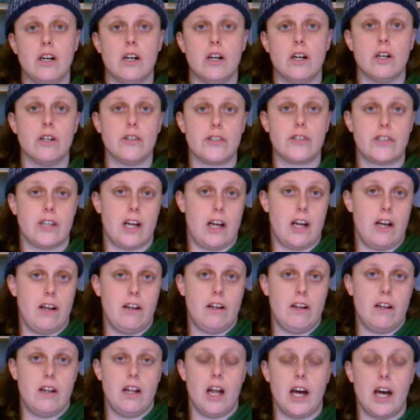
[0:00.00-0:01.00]

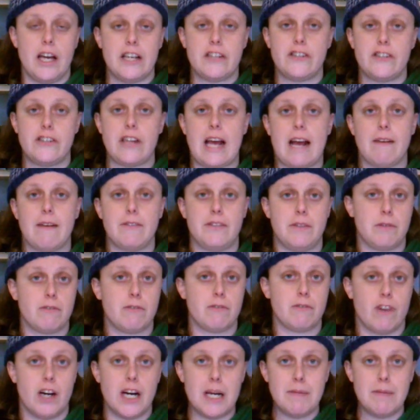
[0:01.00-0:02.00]
Also, like, share and
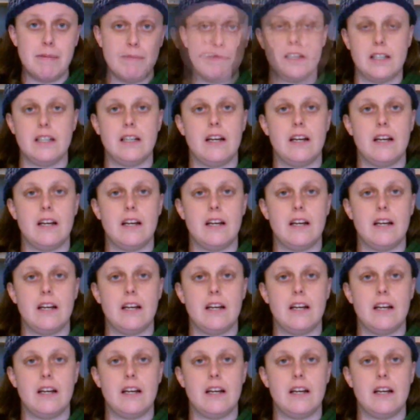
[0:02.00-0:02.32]
subscribe.